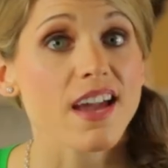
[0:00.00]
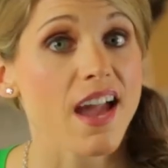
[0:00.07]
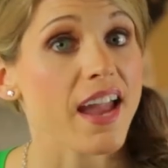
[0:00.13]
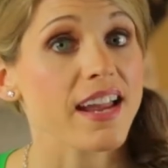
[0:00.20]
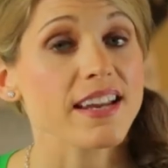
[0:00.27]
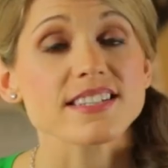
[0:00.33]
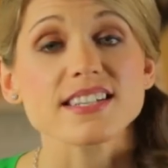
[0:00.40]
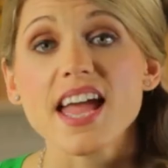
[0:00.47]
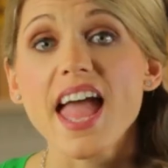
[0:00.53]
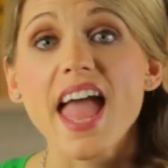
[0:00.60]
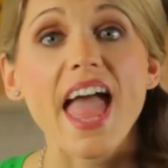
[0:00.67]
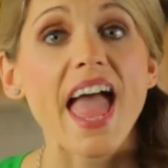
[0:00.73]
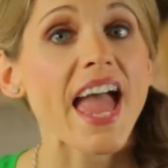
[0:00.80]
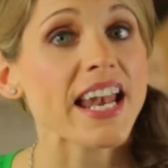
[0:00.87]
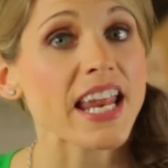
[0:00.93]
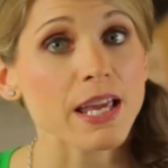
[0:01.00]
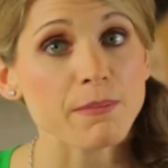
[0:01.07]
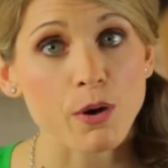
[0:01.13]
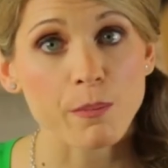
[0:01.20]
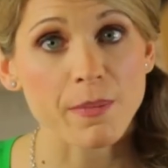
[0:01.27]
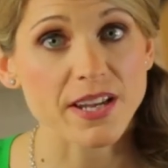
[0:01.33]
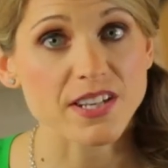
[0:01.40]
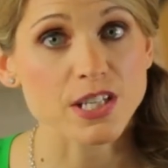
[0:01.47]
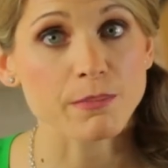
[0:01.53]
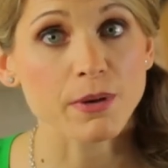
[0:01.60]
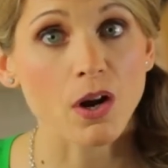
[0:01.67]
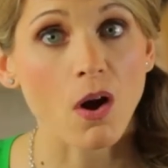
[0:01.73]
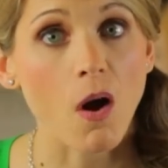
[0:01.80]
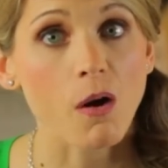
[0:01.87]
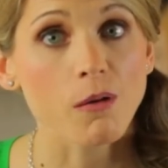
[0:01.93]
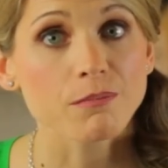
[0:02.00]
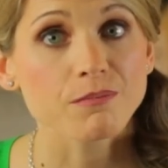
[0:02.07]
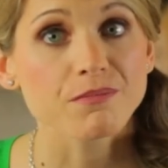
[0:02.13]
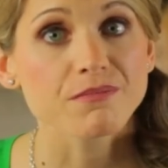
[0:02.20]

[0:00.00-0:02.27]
gained any momentum at all.